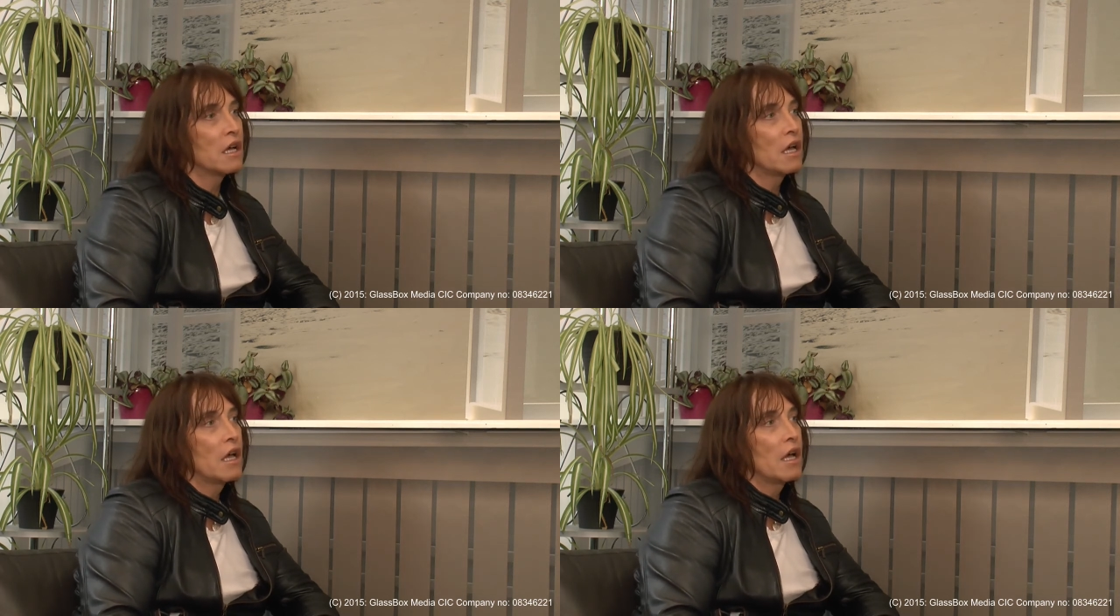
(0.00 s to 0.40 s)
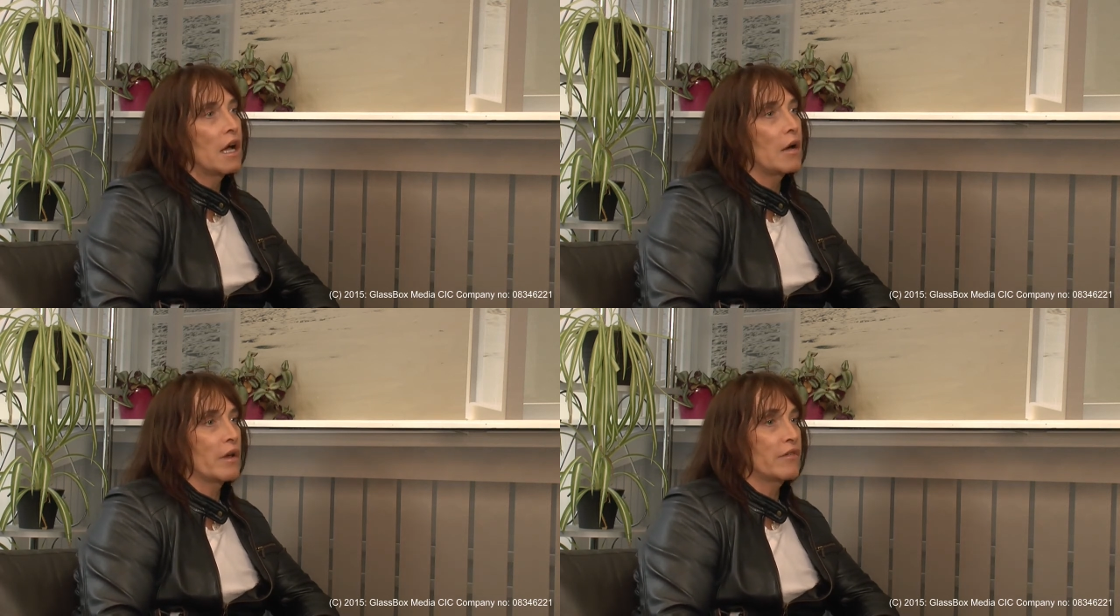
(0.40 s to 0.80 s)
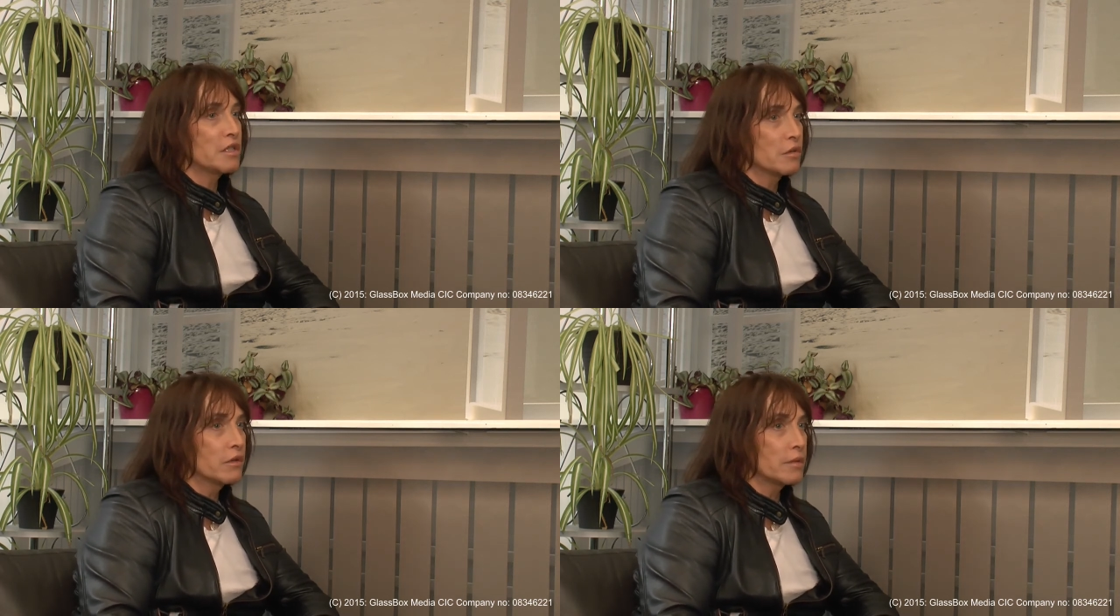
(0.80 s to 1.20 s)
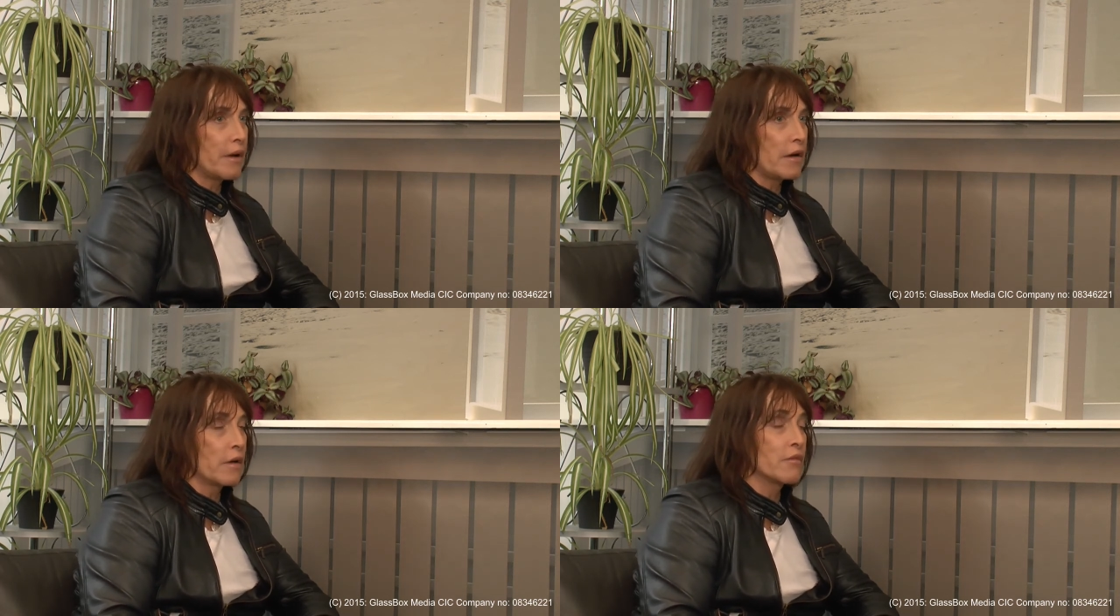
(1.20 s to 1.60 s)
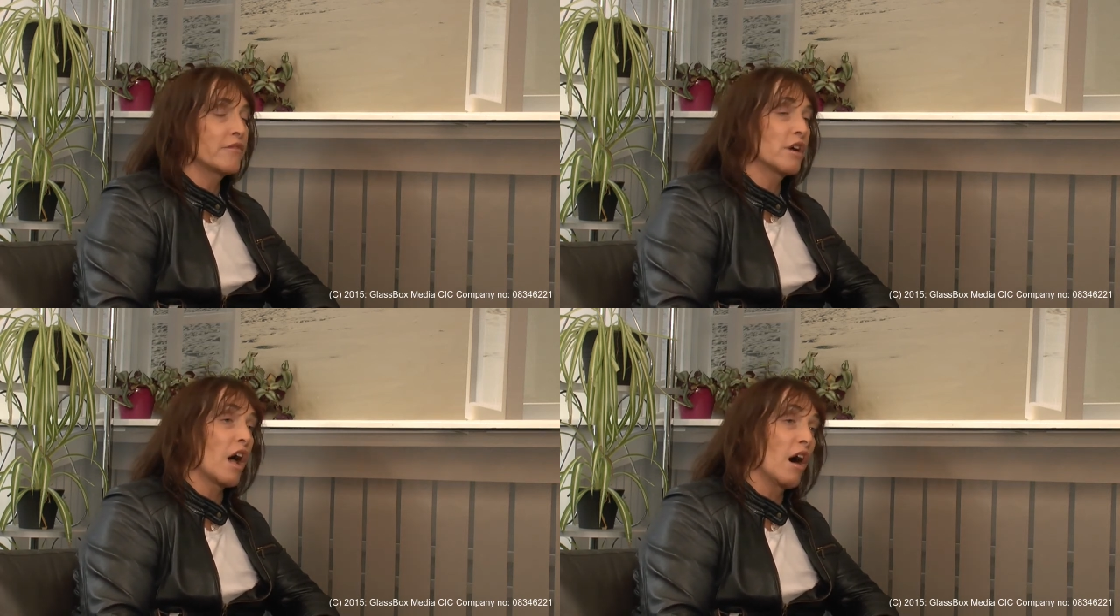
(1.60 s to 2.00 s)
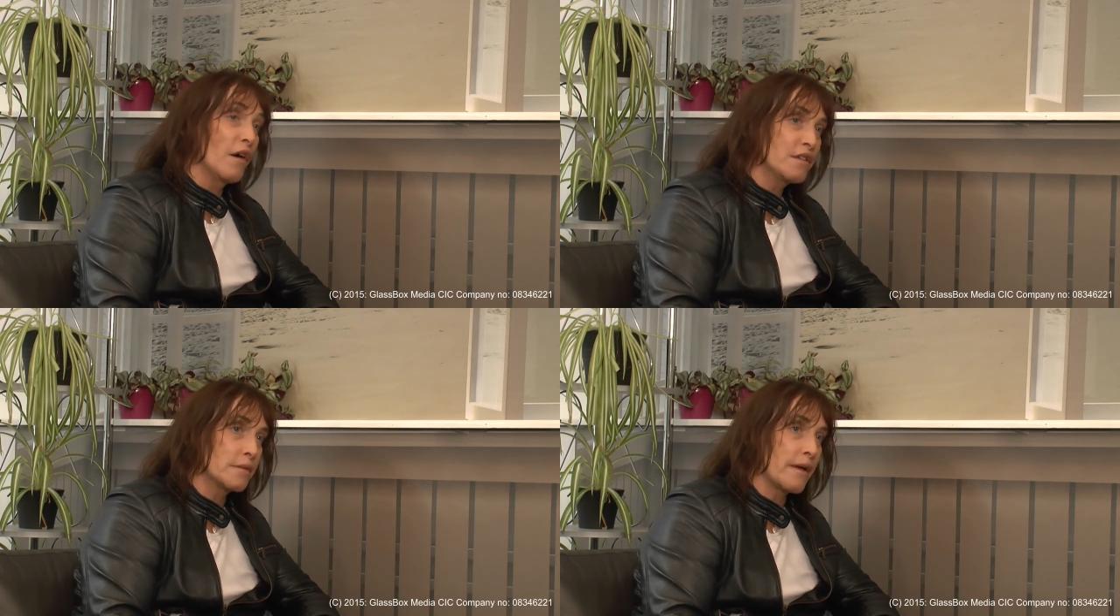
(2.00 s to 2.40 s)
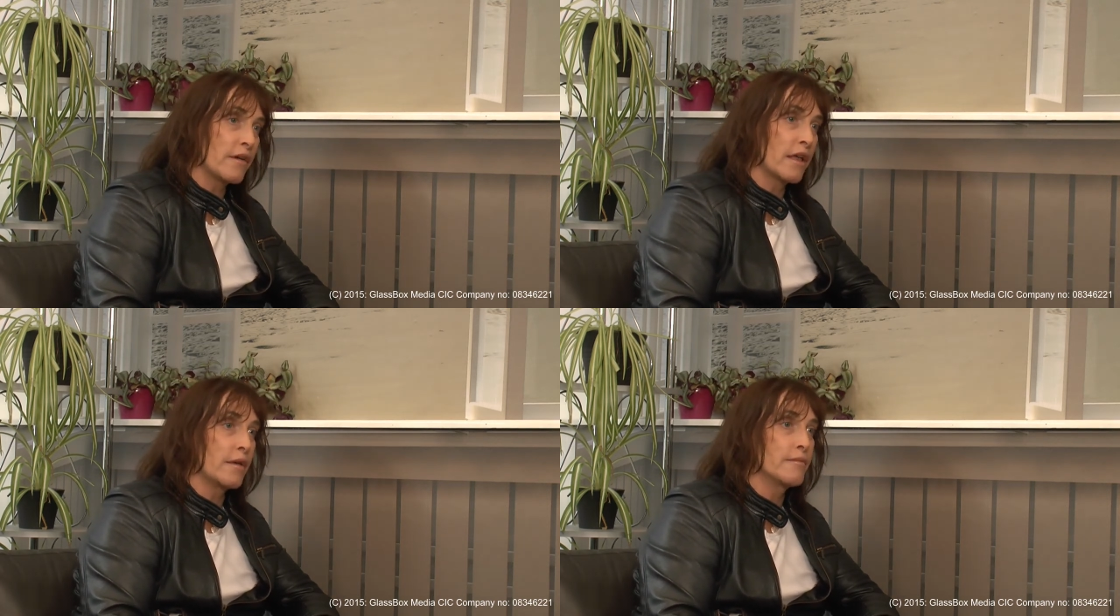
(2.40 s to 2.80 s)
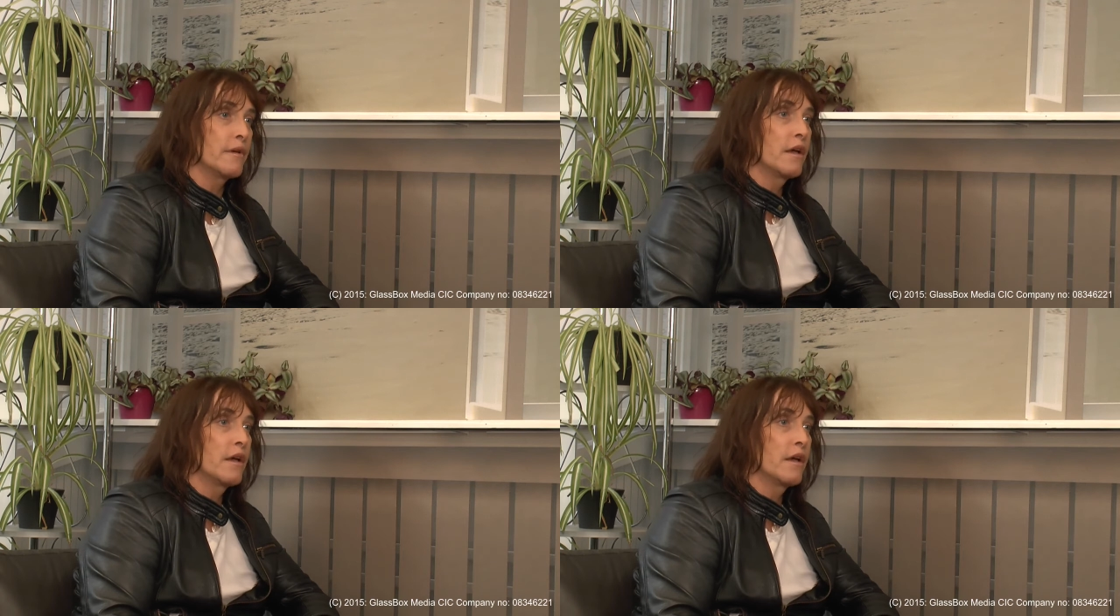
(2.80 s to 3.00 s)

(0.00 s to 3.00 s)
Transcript: And whenever I talk about him, whenever I get asked about him,